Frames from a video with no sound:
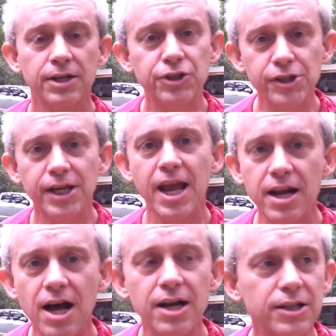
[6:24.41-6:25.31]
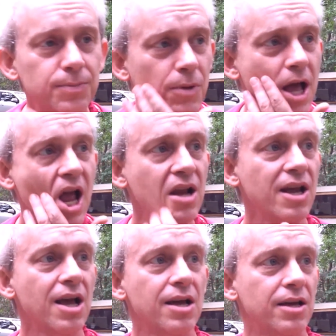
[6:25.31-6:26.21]
I just cannot explain
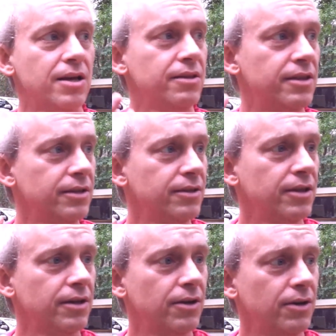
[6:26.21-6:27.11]
the